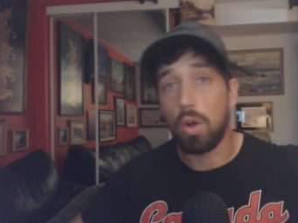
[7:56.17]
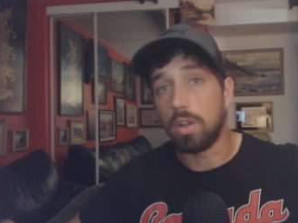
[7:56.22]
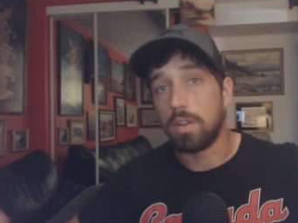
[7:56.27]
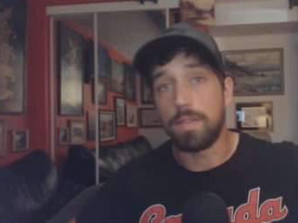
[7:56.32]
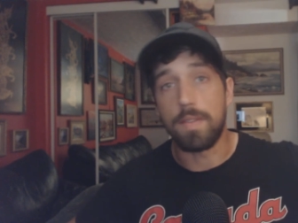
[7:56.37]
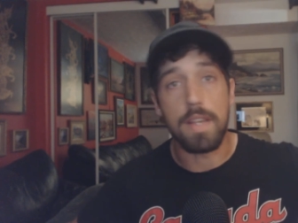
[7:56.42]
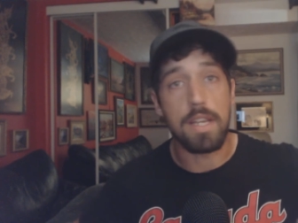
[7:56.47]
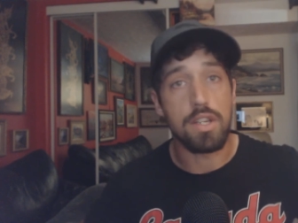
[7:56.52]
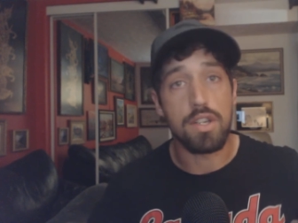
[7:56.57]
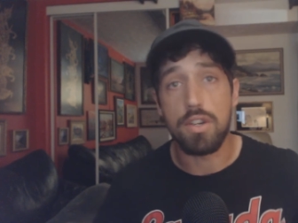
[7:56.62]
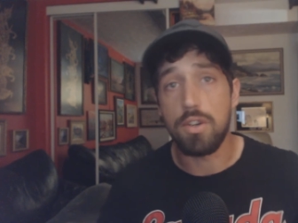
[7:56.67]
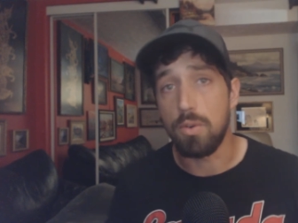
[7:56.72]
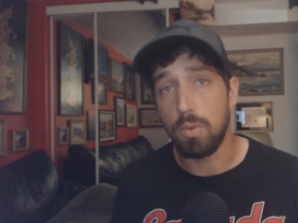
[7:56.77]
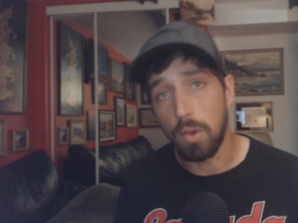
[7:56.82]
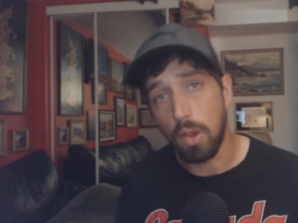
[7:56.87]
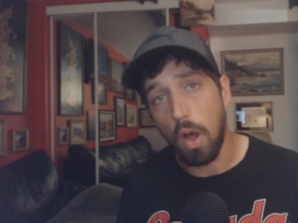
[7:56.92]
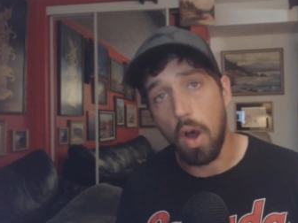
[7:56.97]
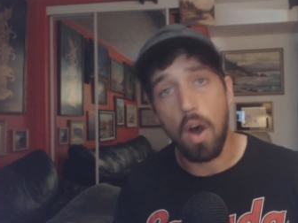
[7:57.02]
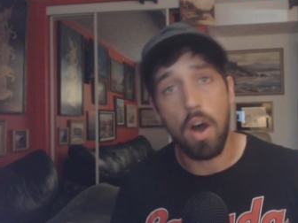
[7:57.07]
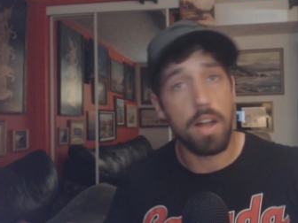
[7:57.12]
all these
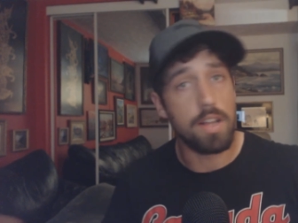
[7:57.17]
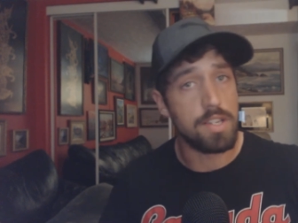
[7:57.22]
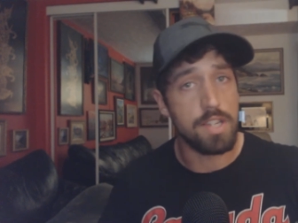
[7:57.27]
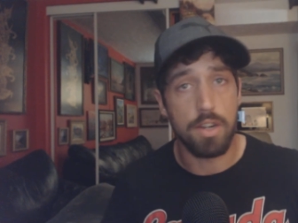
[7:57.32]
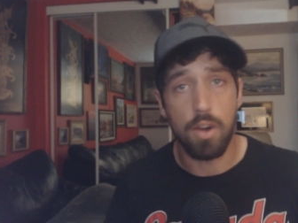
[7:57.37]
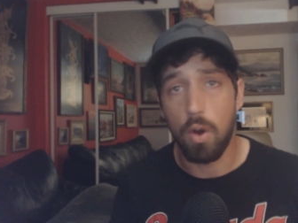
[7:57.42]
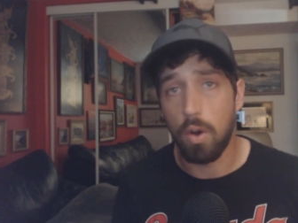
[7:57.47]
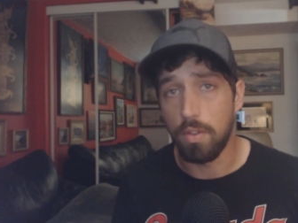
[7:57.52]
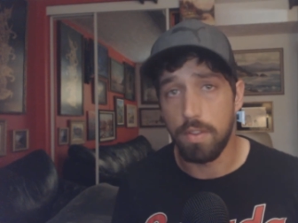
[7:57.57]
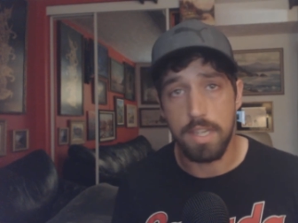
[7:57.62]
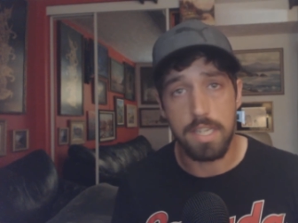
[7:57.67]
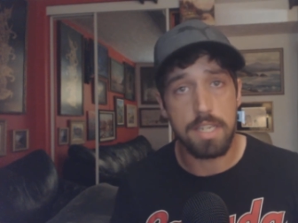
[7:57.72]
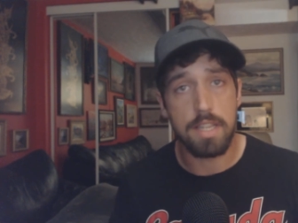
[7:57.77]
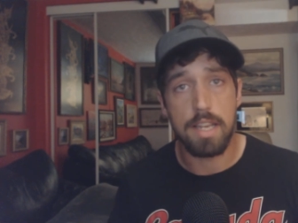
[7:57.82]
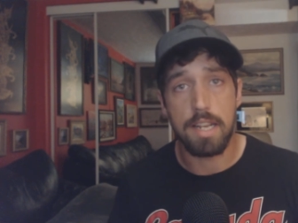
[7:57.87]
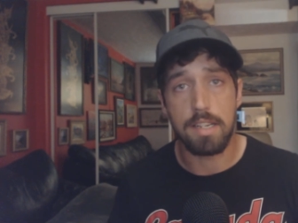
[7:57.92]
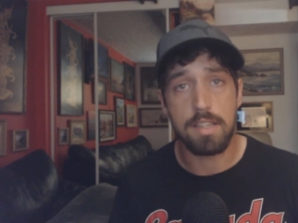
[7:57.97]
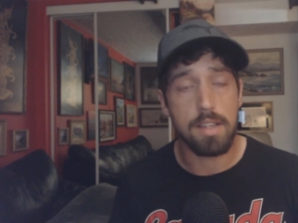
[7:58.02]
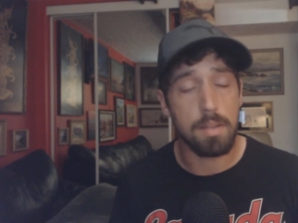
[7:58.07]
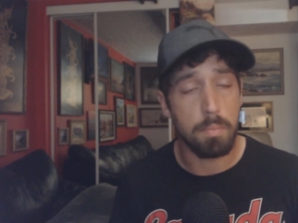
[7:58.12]
new laws and all these
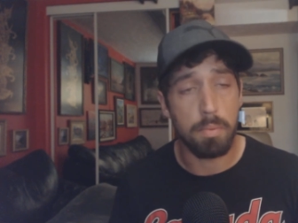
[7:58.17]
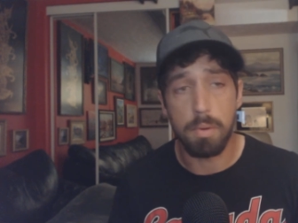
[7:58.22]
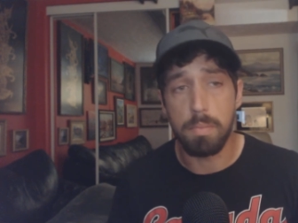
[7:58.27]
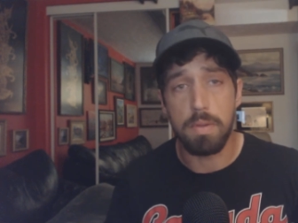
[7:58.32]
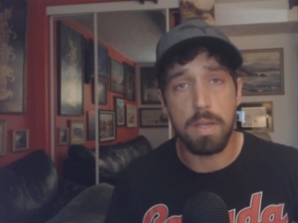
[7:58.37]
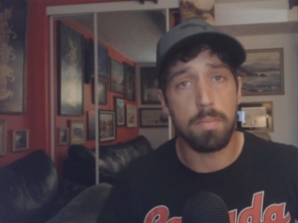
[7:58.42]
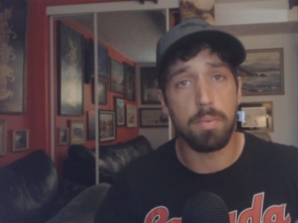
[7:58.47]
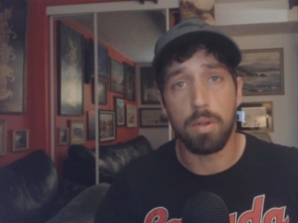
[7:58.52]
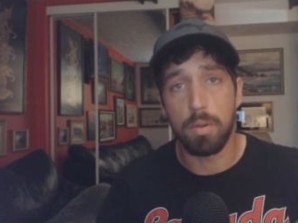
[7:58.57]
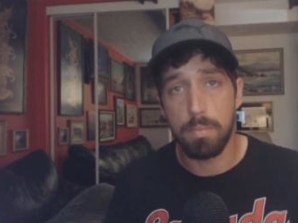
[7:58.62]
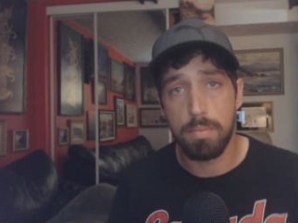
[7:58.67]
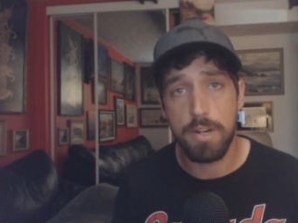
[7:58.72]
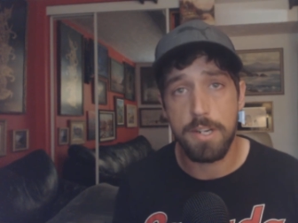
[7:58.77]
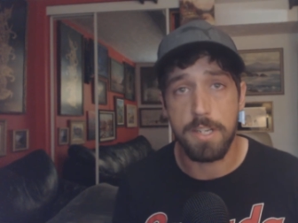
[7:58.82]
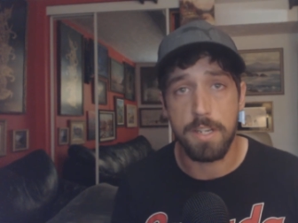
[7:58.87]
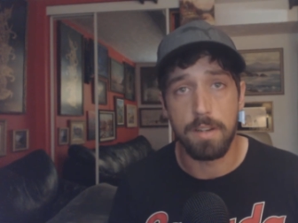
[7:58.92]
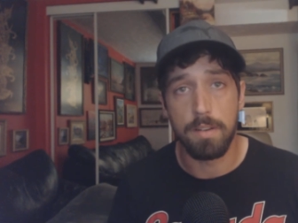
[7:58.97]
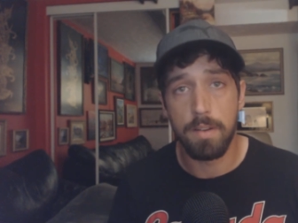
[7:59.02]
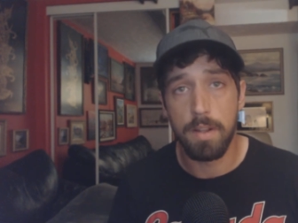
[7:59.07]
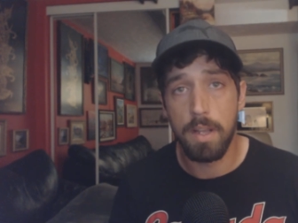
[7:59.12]
things to put people in
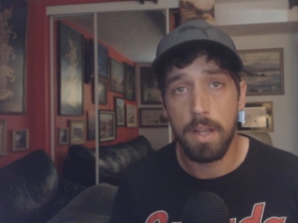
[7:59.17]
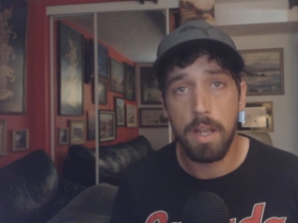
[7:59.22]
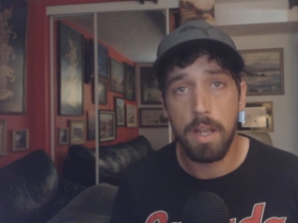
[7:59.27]
prison,